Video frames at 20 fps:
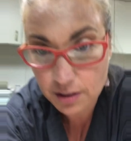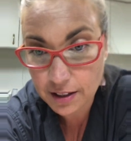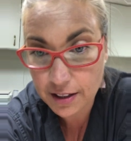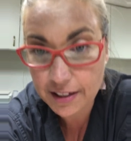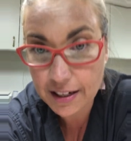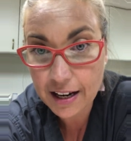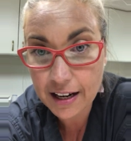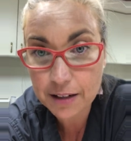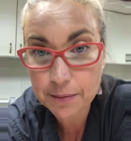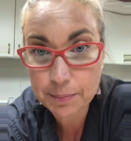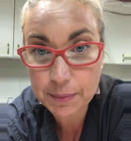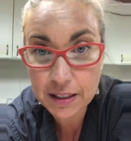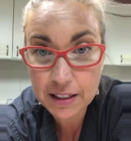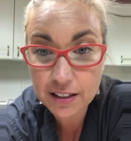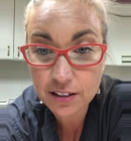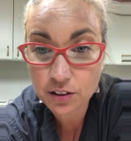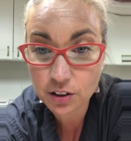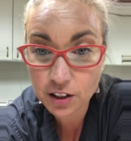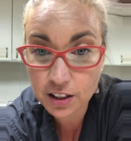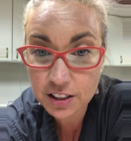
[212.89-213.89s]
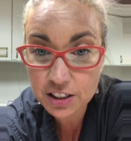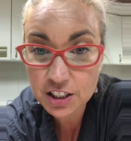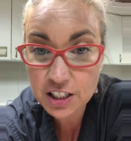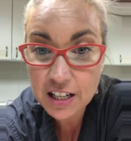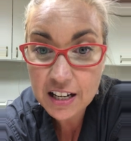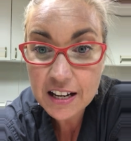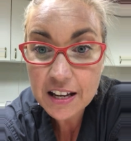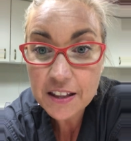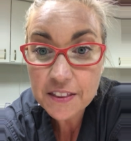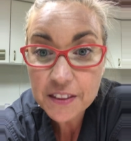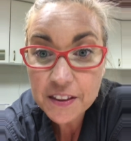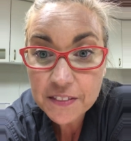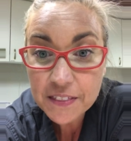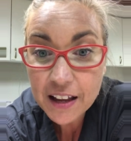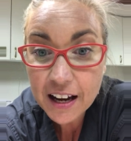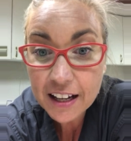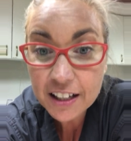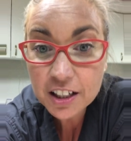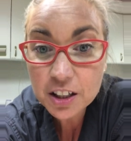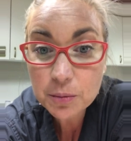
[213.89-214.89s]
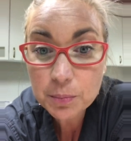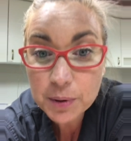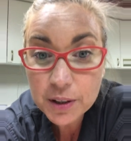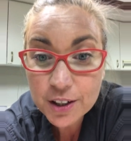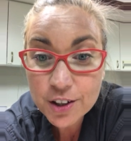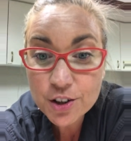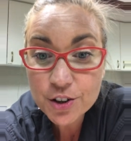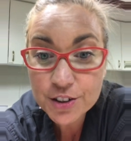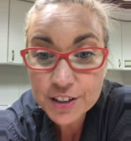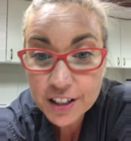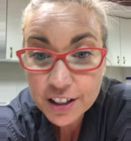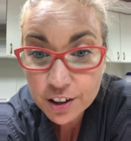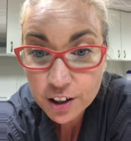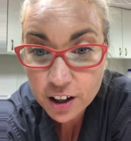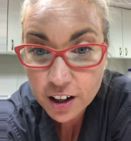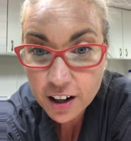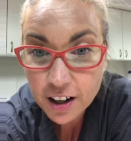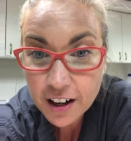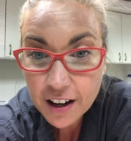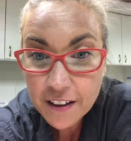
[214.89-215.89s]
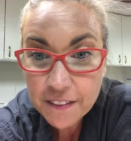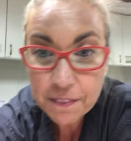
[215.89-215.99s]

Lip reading: and had meat at lunch, then that could be your dinner.